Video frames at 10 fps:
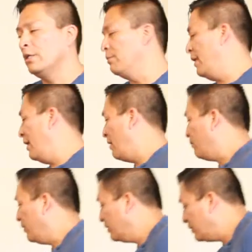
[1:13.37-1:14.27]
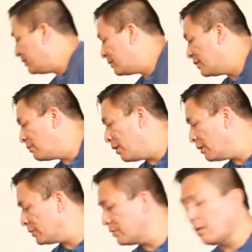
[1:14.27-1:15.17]
You may have purchased them
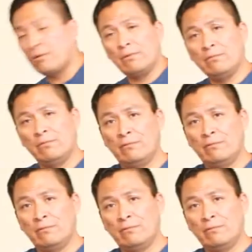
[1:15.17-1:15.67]
also